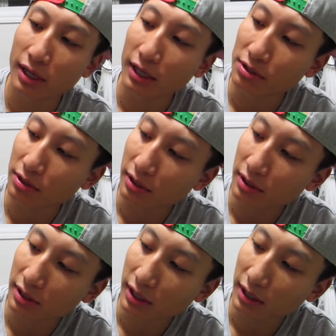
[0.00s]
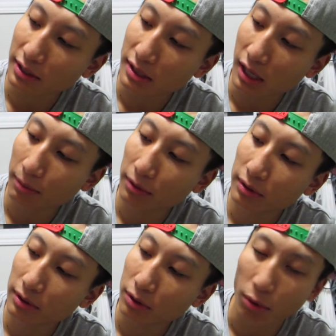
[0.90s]
As you can see, it is
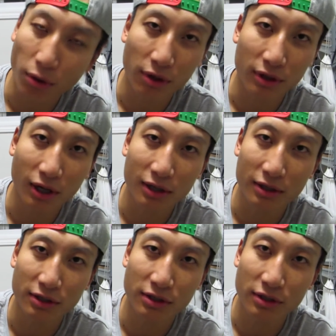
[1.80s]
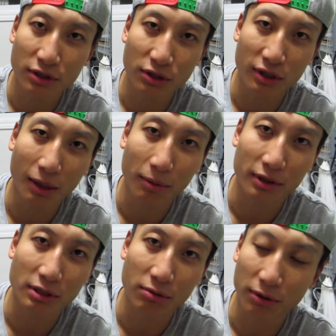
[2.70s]
labeled. Your orthodontist should label
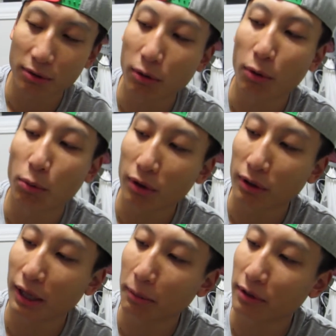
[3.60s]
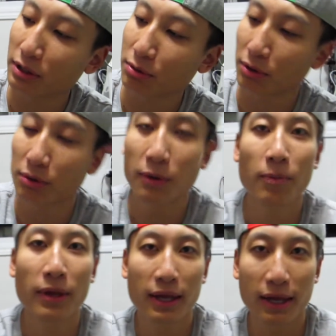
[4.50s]
this for you, or will label this for you,
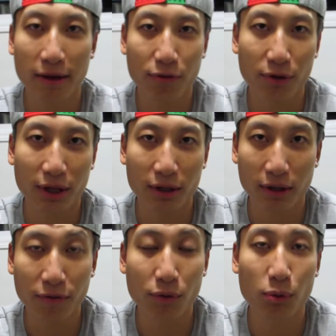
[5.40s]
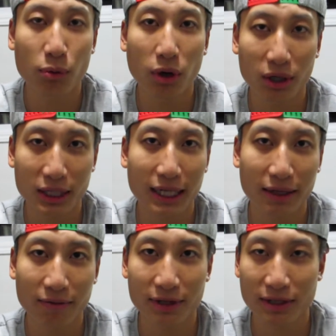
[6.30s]
if you are
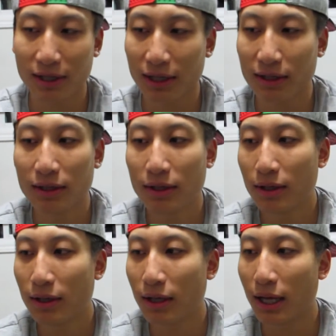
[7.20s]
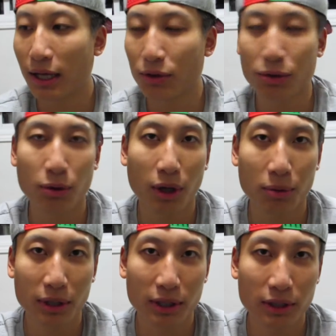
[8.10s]
getting Invisalign and you don't
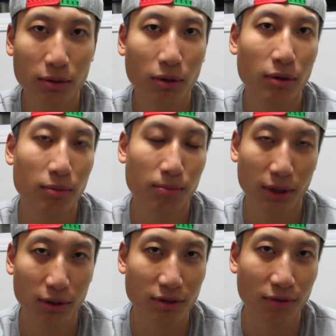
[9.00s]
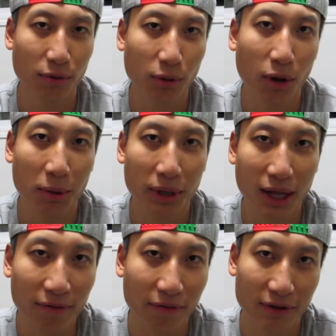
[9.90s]
already know. But those of you who already
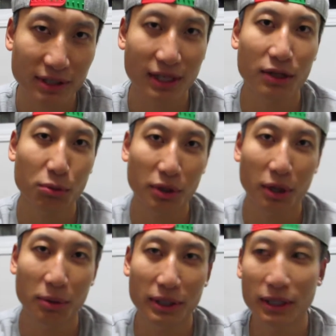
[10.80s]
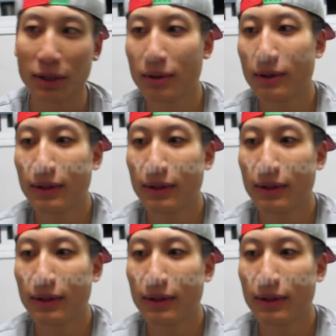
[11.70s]
have Invisalign, you would already know.